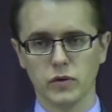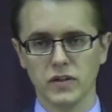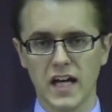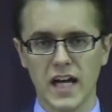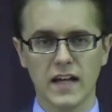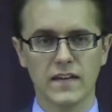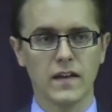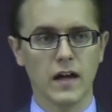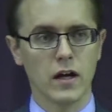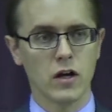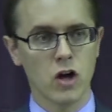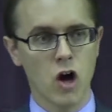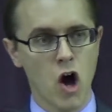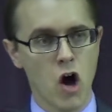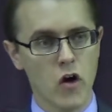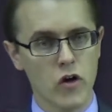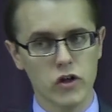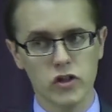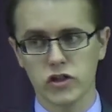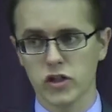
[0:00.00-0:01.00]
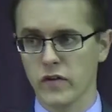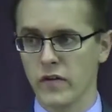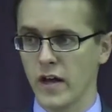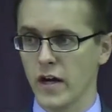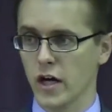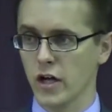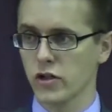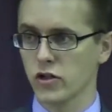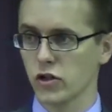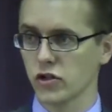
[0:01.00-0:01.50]
take that knowledge and
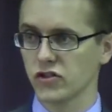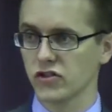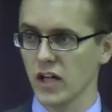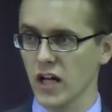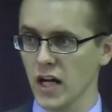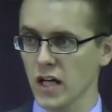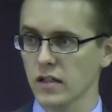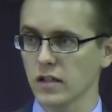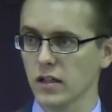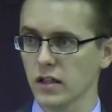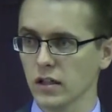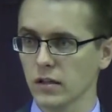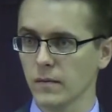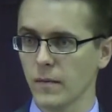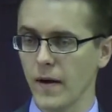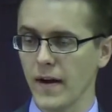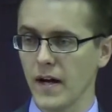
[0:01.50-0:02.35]
that understanding